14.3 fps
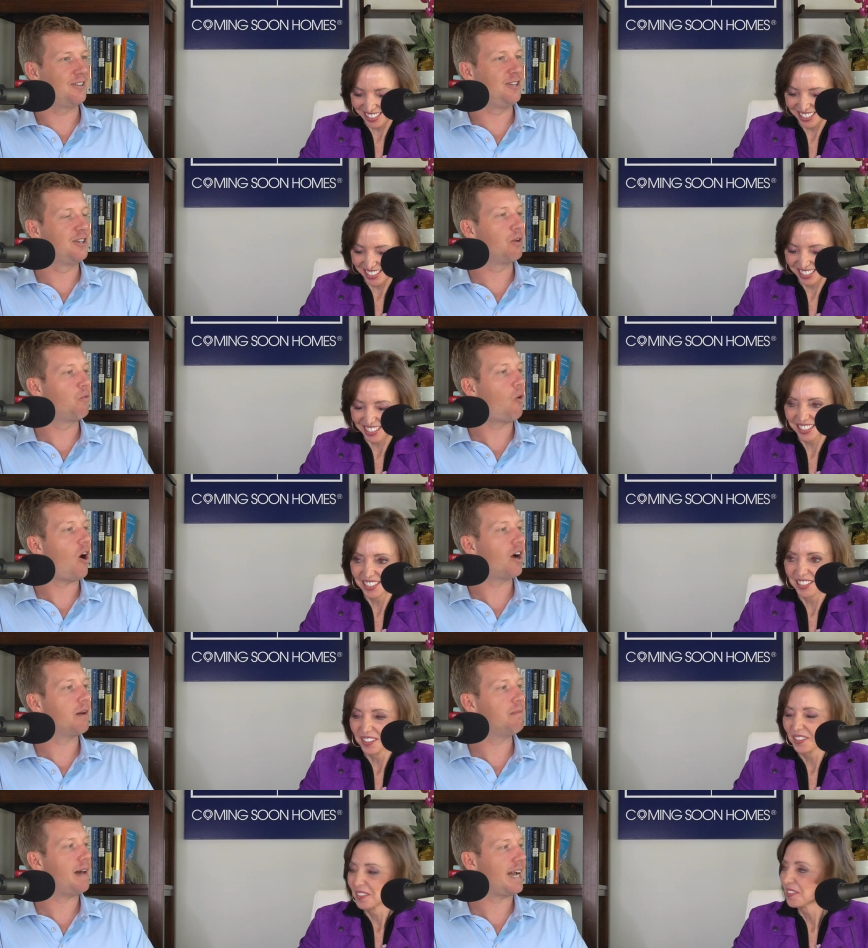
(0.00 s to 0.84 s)
Speaker 1: walk them back
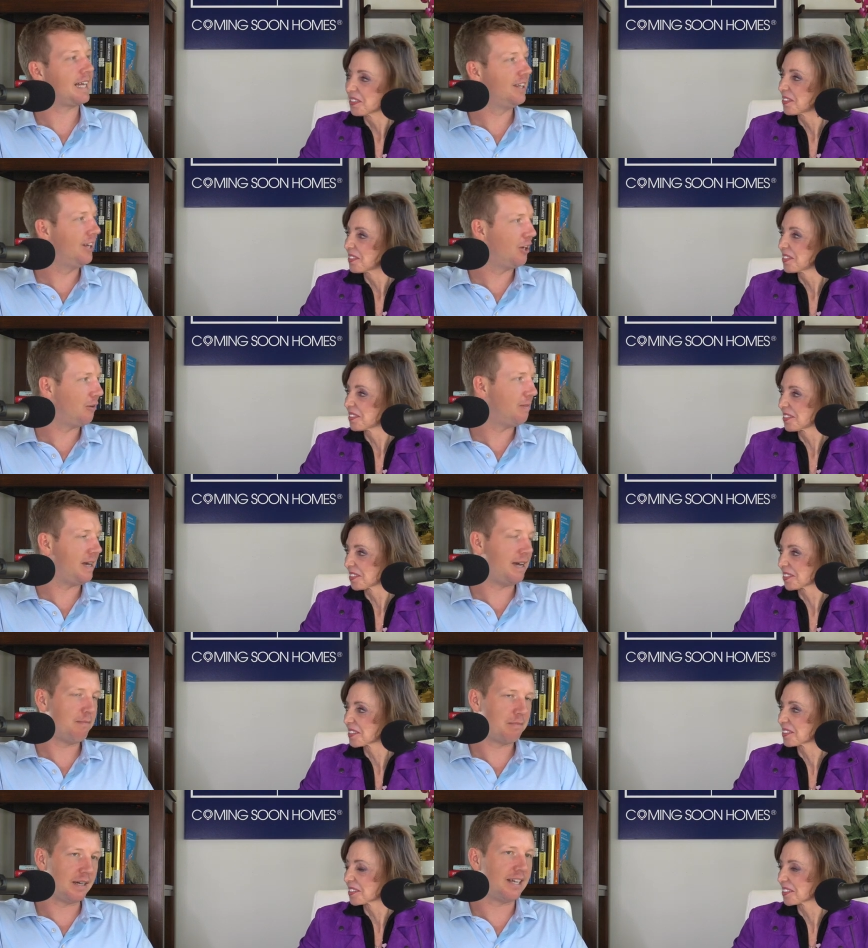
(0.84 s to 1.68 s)
a little bit, but
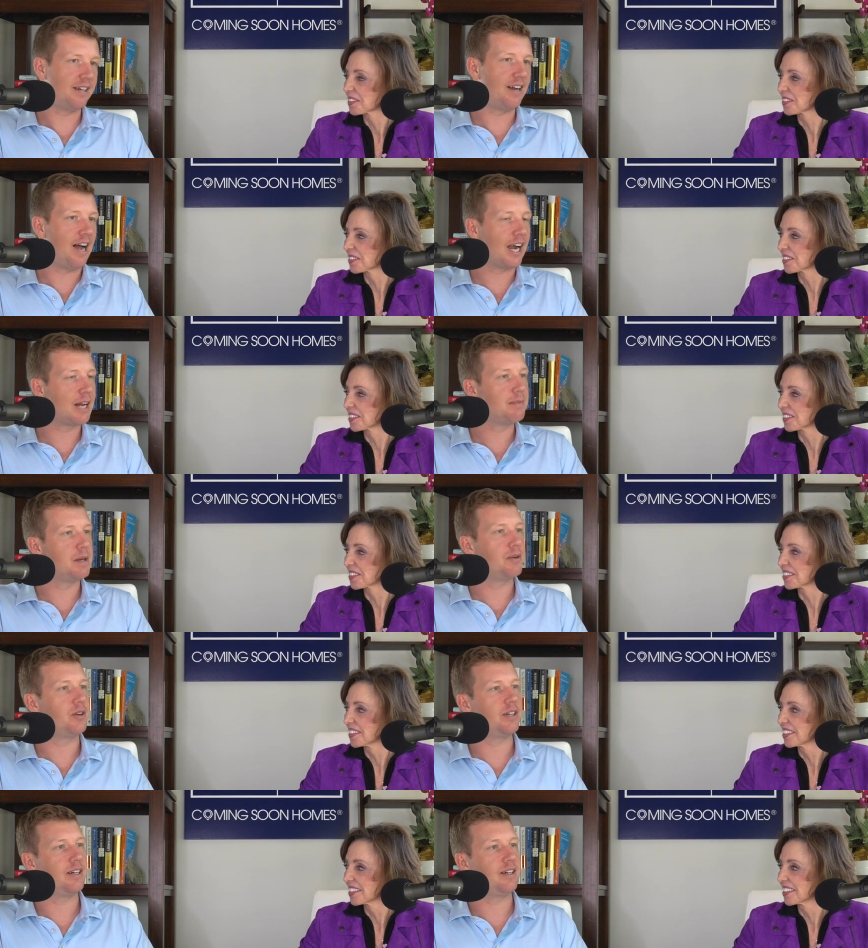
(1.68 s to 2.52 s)
you're not going to be able
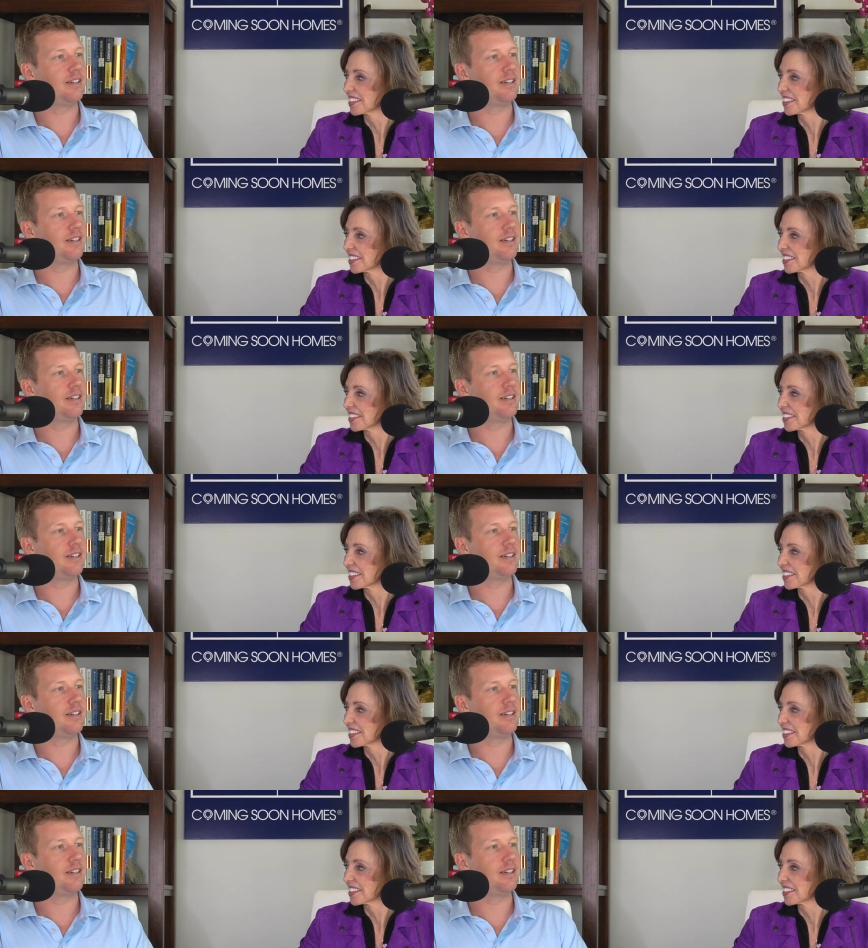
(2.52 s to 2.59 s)
to,